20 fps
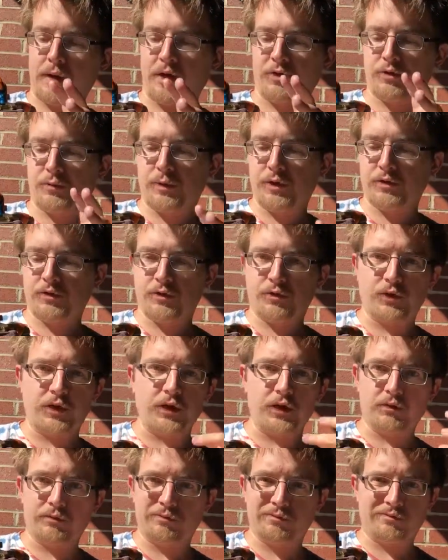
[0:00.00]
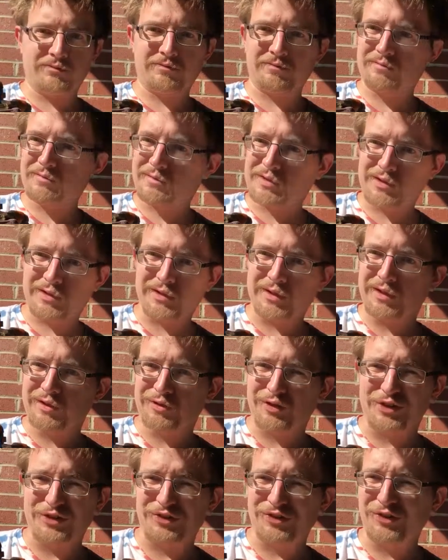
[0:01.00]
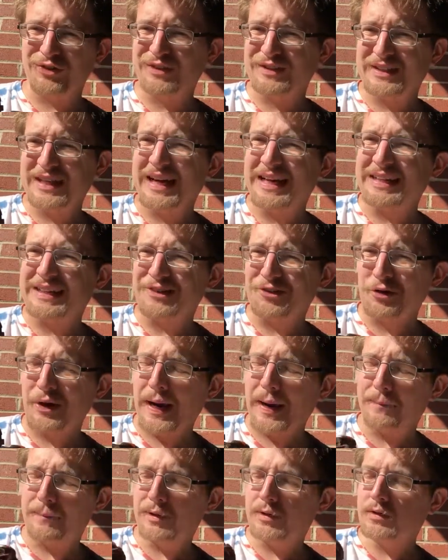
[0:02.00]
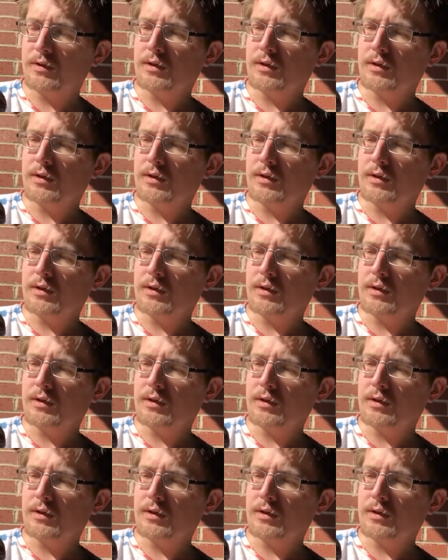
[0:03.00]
masterpieces, and the instructions look kind of crap.